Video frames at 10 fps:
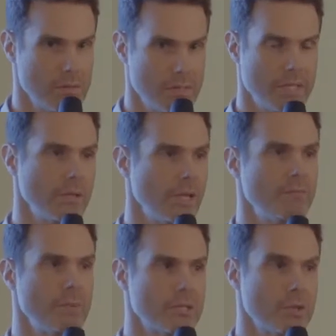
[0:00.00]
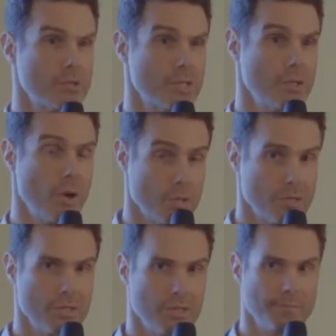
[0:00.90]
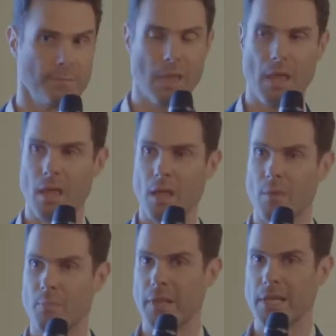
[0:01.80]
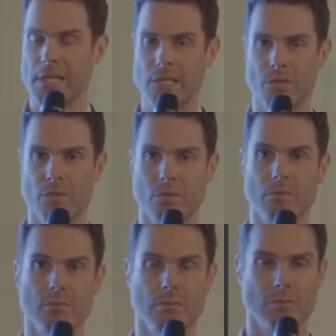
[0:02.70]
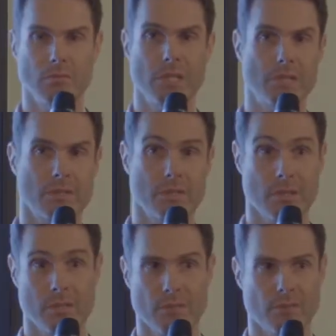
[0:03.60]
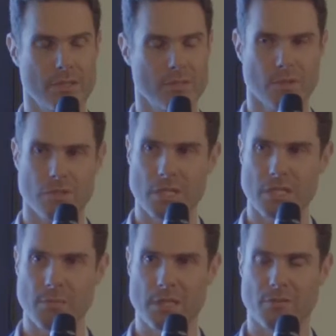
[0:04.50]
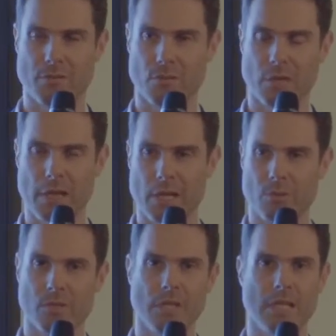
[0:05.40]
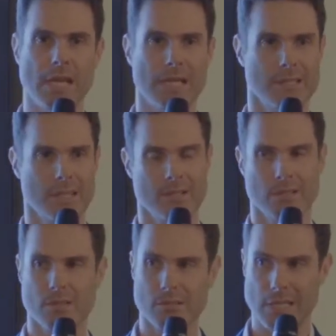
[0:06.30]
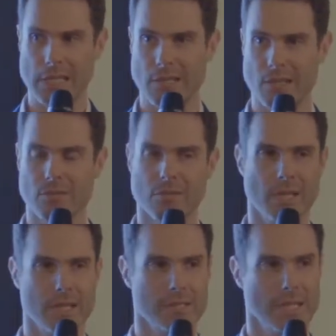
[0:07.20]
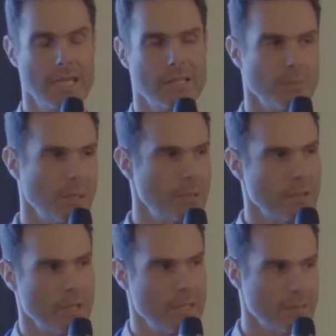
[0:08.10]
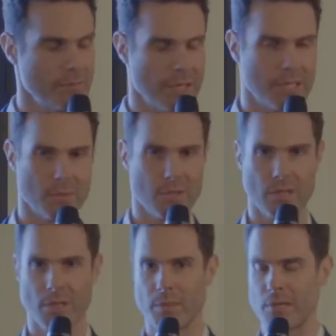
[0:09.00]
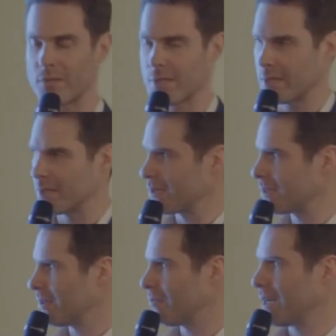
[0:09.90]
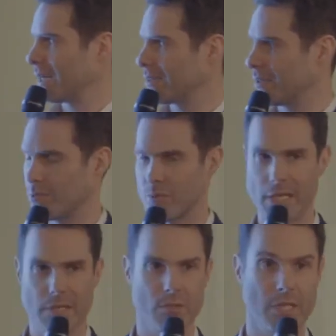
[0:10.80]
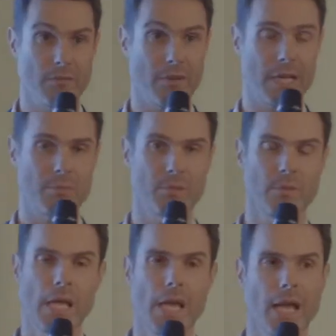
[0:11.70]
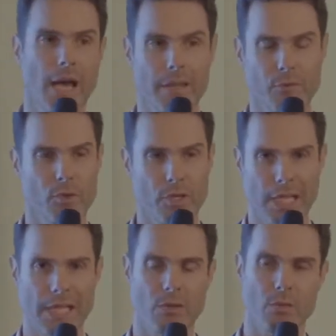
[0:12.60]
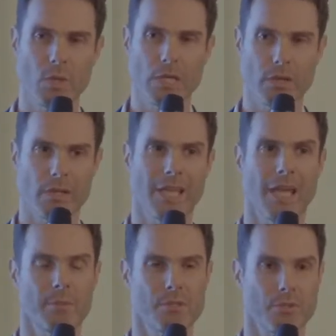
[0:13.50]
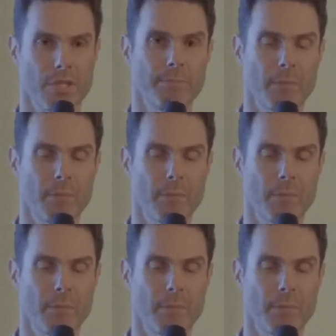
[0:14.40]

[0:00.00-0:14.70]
they don't have much oxygen, but they need to reach the stars, if that's not a cheesy metaphor, and they also need access to senior contacts. So people who can interface with both sides of that are really, really valuable, and they've all got to get on. We look at the chemistry,